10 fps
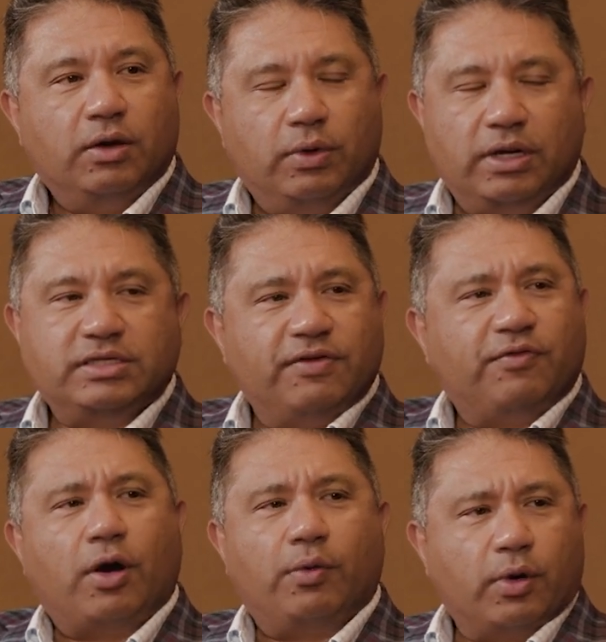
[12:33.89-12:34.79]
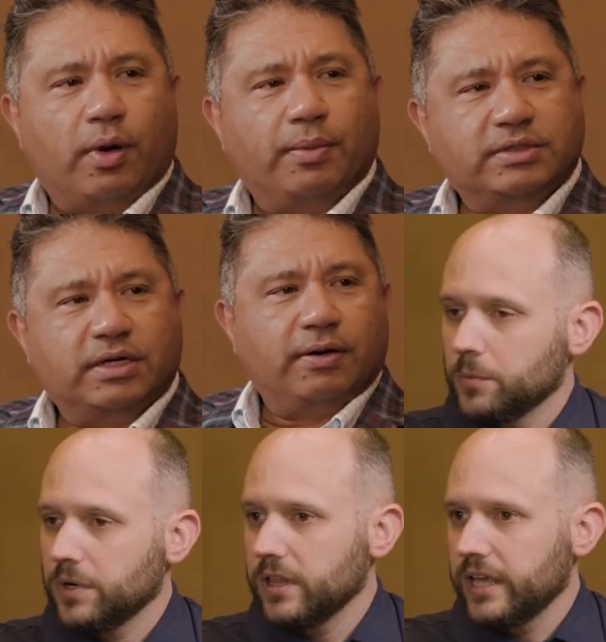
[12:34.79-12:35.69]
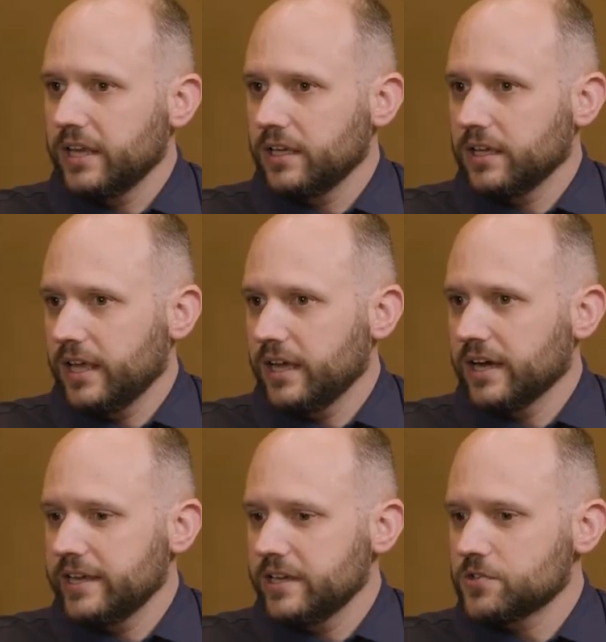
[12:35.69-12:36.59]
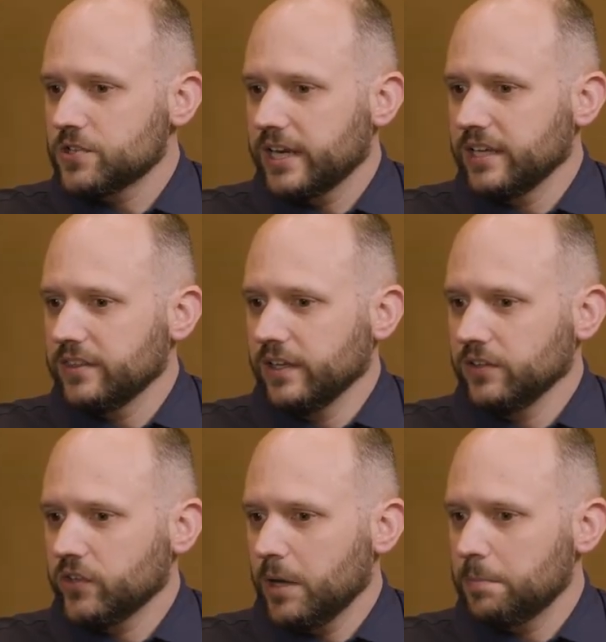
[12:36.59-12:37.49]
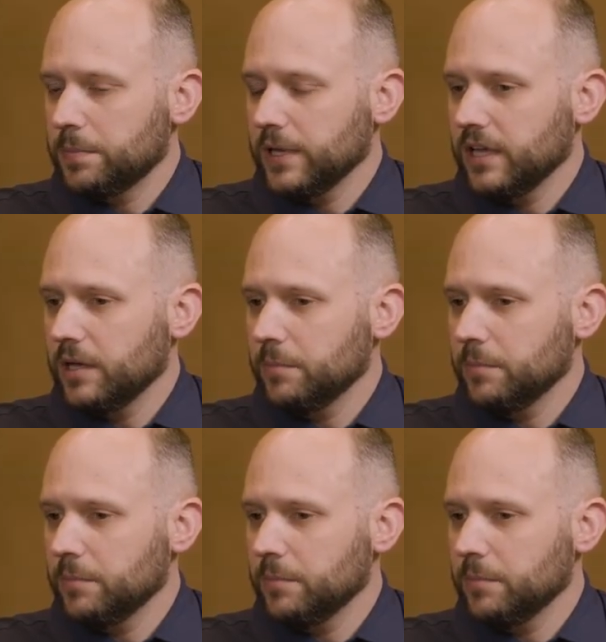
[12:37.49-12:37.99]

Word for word: what are you seeing for hardware requirements there? Well, AI is shaking things up uh,